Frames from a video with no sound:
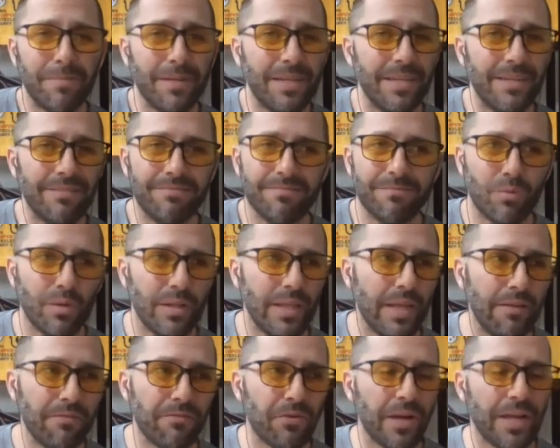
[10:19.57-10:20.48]
but when
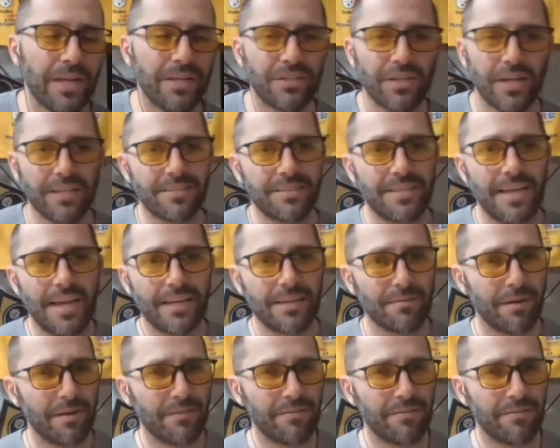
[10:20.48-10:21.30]
they franchise tagged him,